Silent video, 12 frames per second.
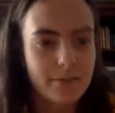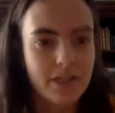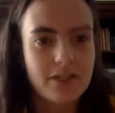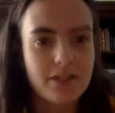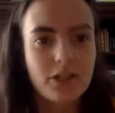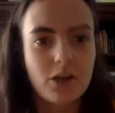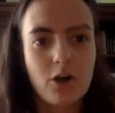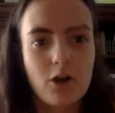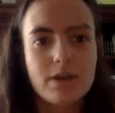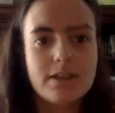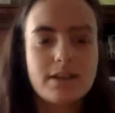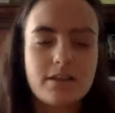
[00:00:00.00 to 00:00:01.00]
because you're
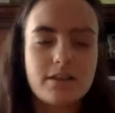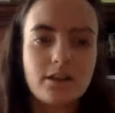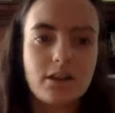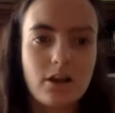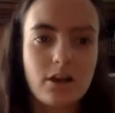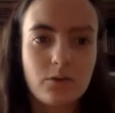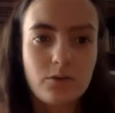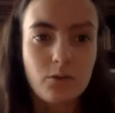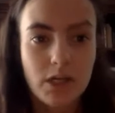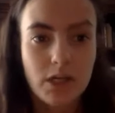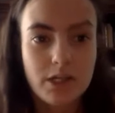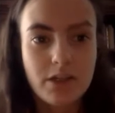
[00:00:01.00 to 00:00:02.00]
always either on a
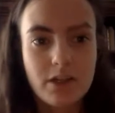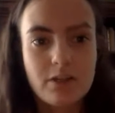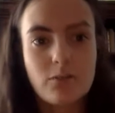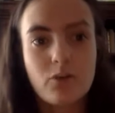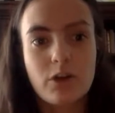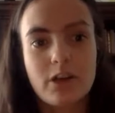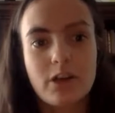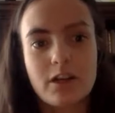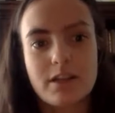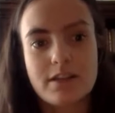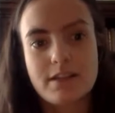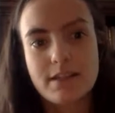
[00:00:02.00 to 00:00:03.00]
work term or you're
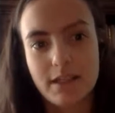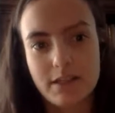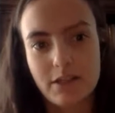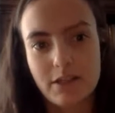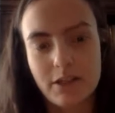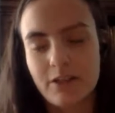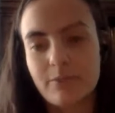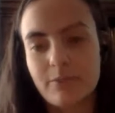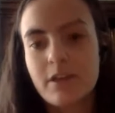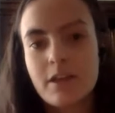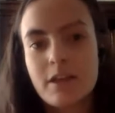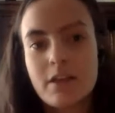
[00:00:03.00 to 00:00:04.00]
on a study term.